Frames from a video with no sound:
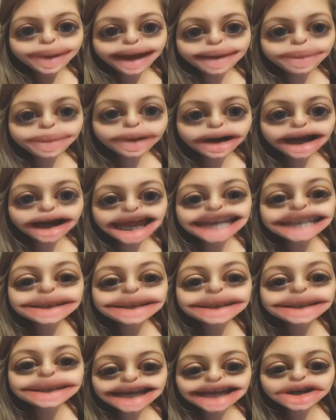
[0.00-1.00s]
paper.
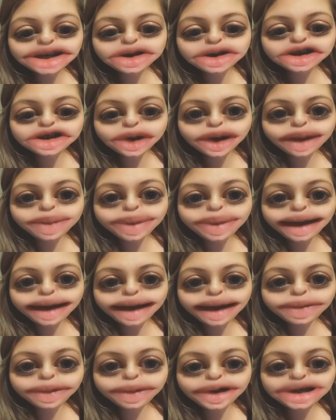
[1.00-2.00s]
Guess whose toilet
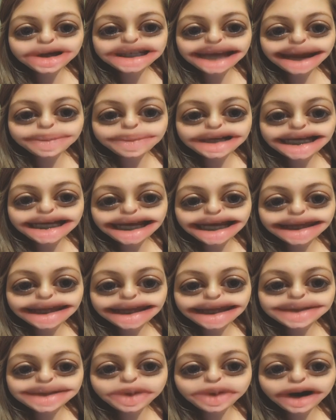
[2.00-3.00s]
paper roll is empty at
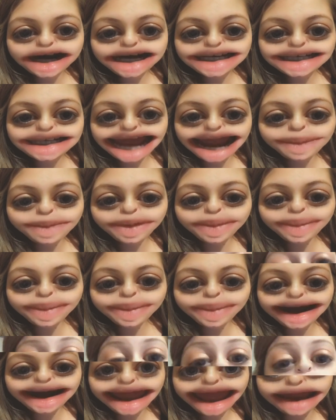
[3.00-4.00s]
this point in time in
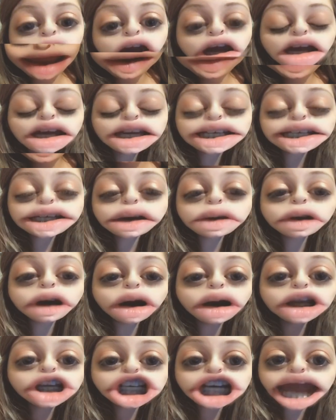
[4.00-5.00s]
my night. So
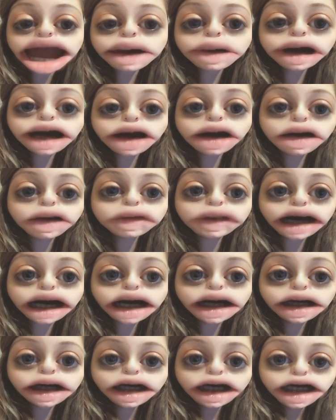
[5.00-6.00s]
cold shower over,
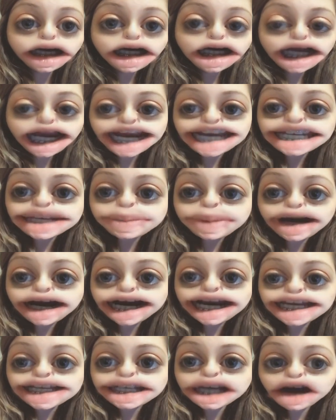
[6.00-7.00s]

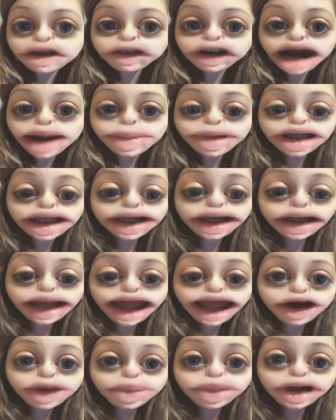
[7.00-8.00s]
experience over. I'm a little
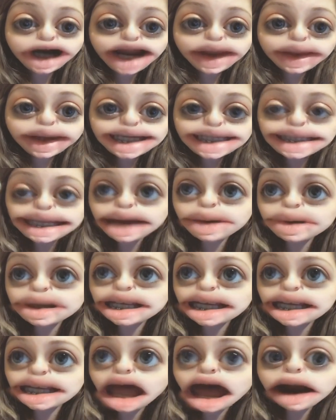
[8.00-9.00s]
out of breath because that was
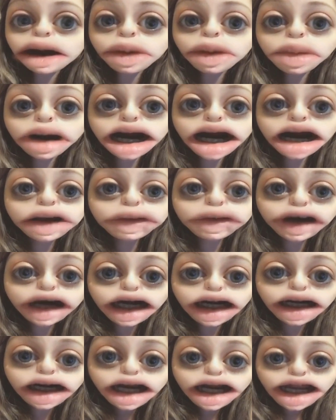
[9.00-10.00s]
a lot of work
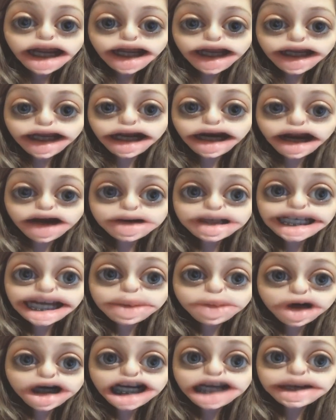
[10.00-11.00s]
for, you know,
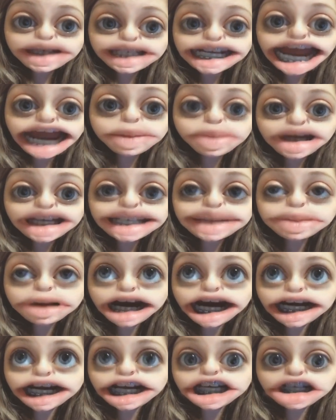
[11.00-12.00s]
someone who's 9 months
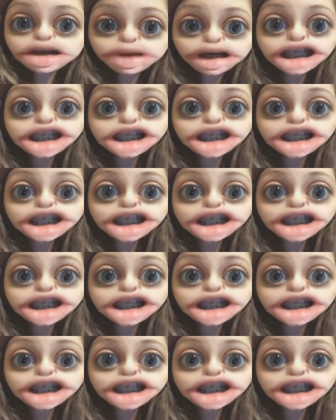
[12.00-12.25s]
pregnant,